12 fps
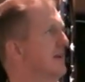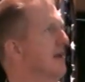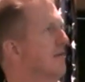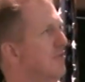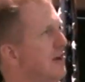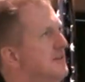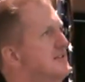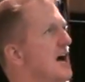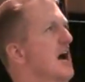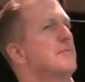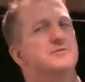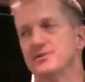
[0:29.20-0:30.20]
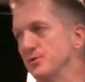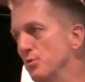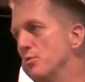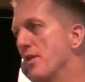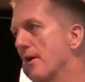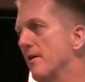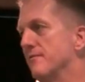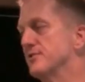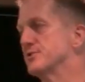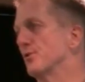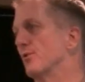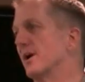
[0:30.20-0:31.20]
in real time, to their
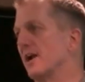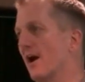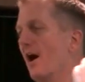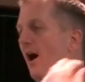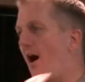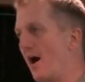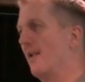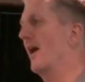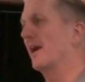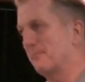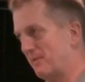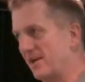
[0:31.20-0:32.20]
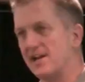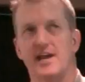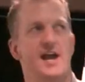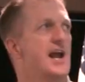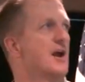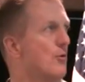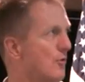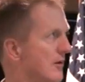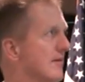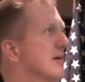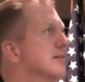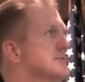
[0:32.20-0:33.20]
inventory on like a PDA
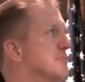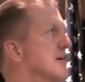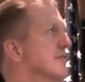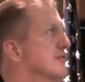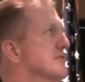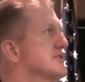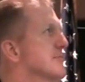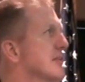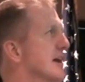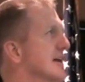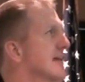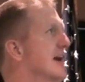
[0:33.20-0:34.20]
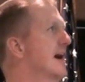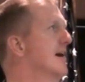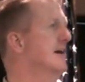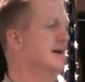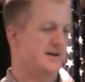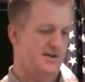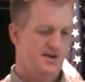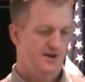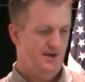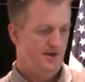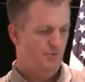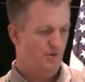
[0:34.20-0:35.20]
or a smartphone, something like that.
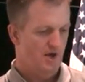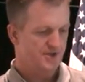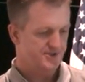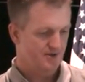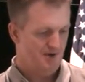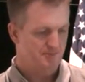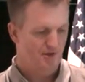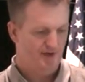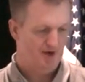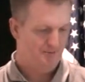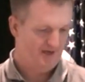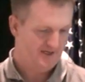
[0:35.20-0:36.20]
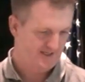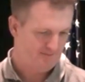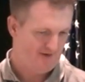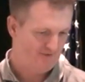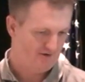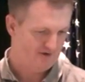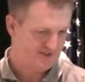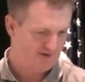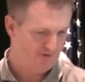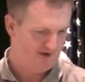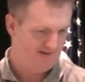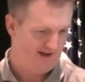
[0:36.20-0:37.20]
We also, I'm gonna look here because I'm having a hard time
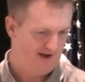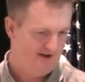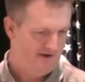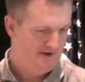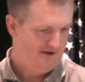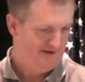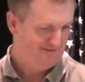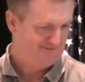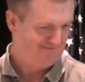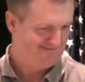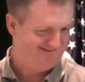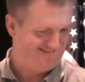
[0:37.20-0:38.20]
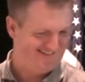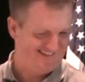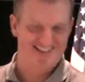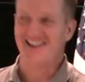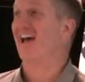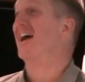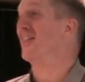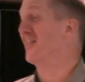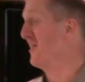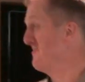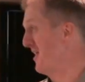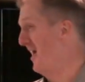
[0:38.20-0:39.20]
reading that.
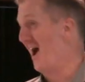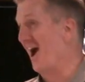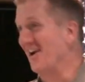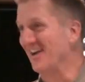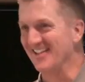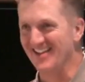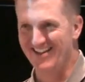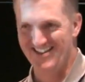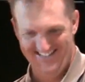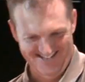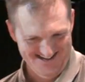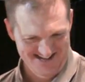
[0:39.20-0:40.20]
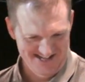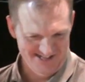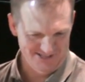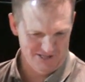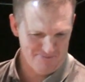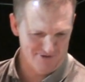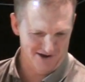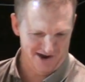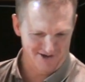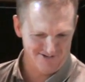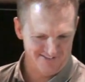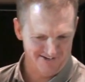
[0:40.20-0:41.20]
A little bit of
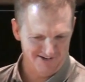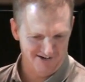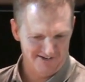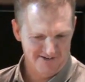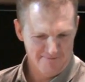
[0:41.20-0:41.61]
irony there, huh?